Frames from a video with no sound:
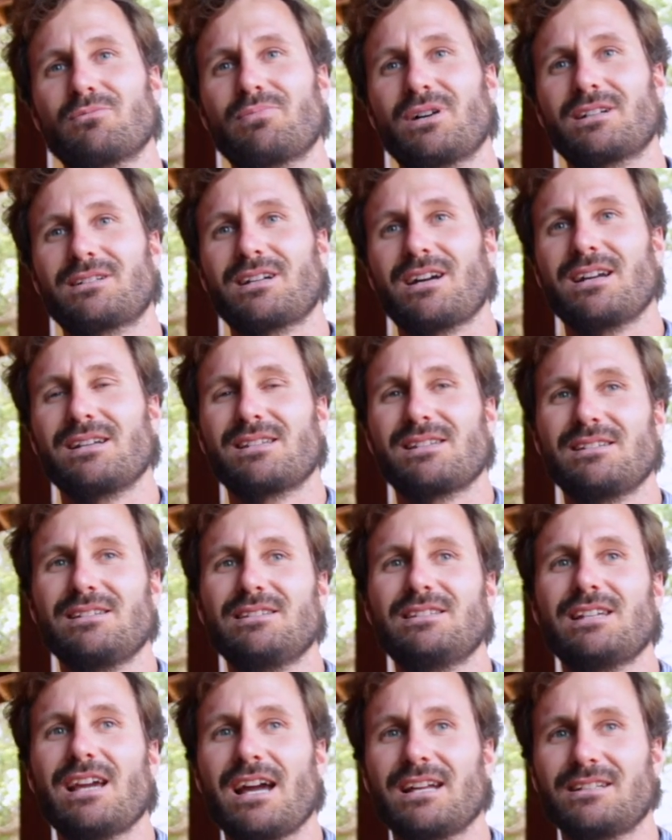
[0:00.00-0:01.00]
but I see
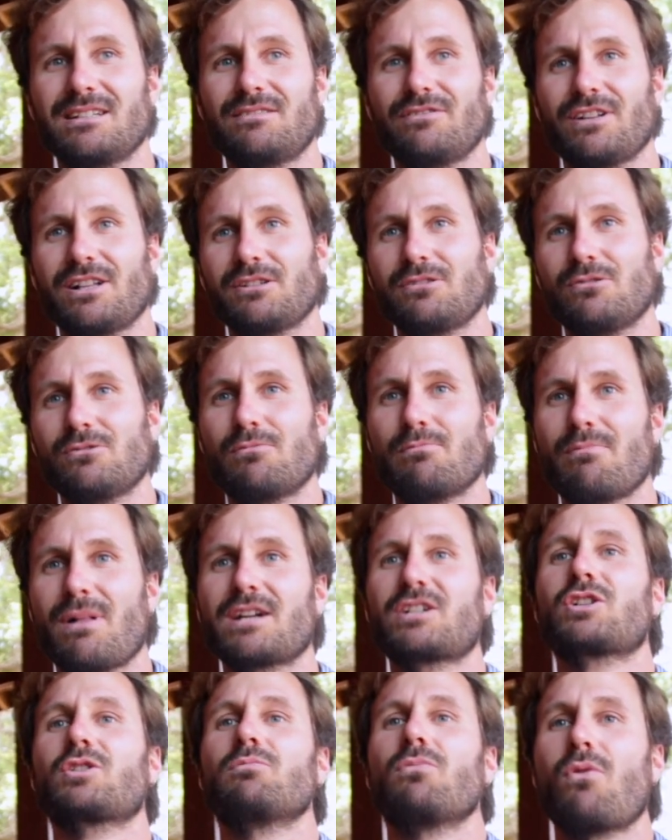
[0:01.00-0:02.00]
the added value
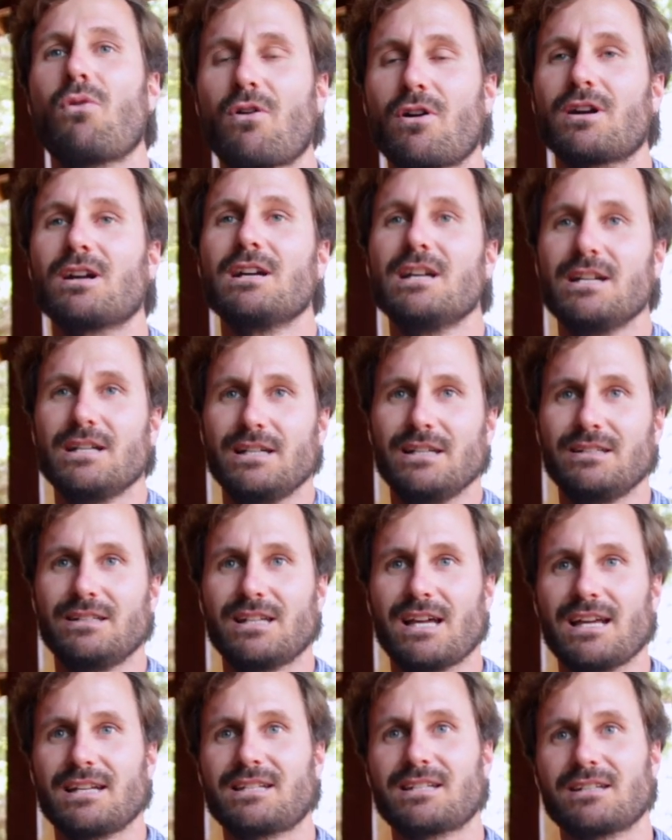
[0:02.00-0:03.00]
much more in
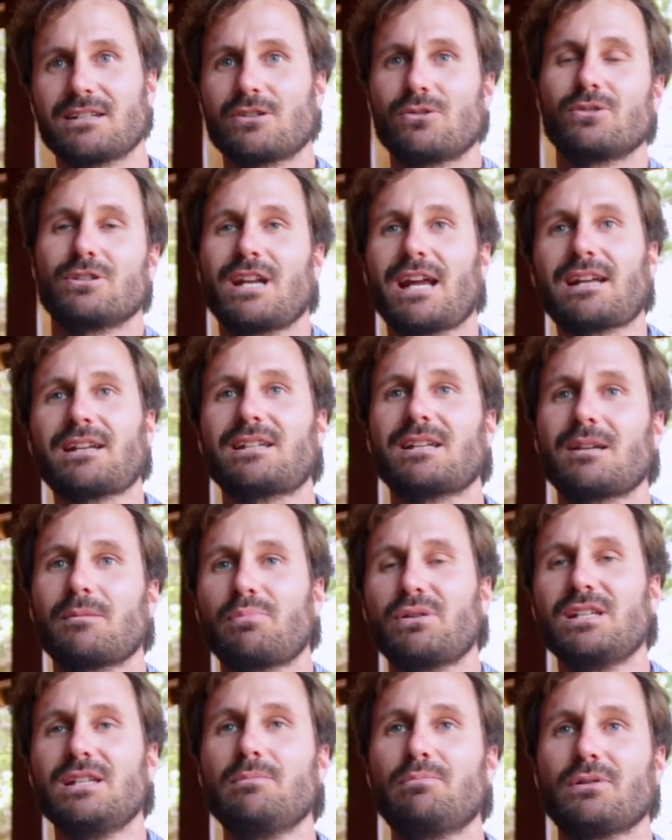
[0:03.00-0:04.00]
that connecting
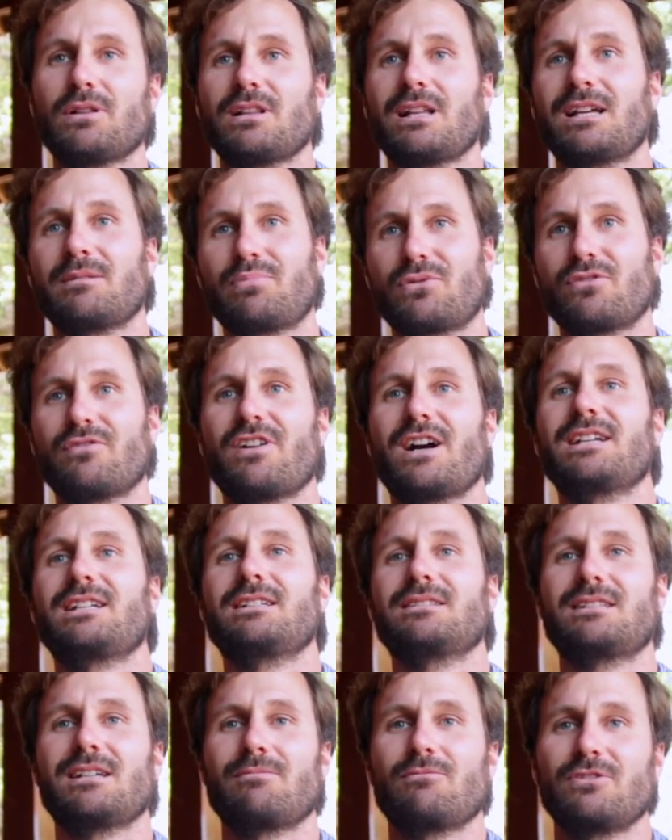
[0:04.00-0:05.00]
people and
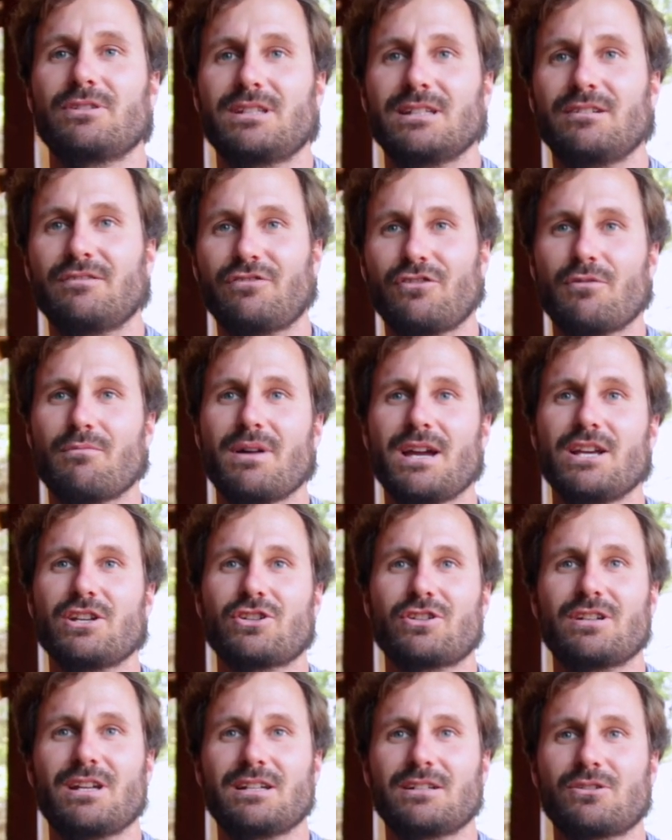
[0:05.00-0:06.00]
providing them with
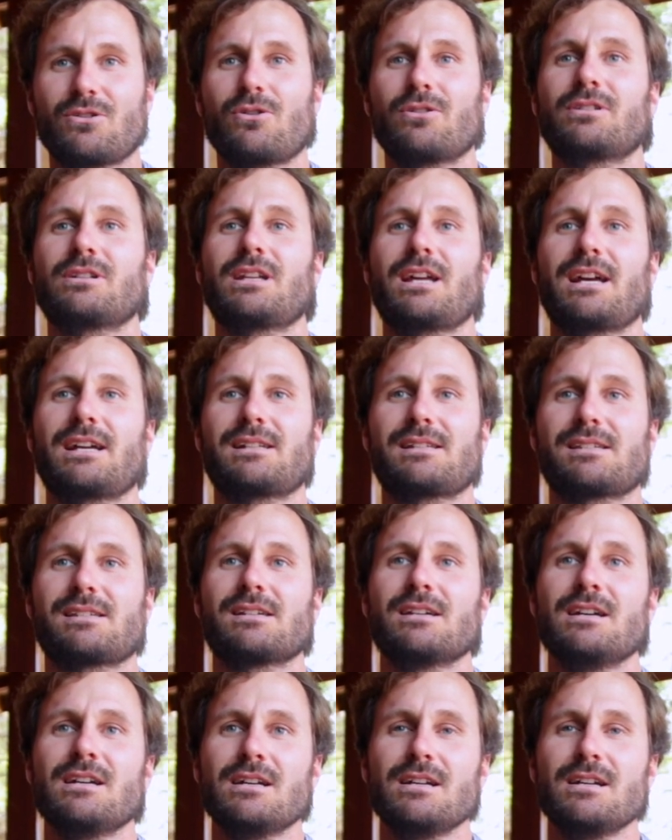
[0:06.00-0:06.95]
information and contacts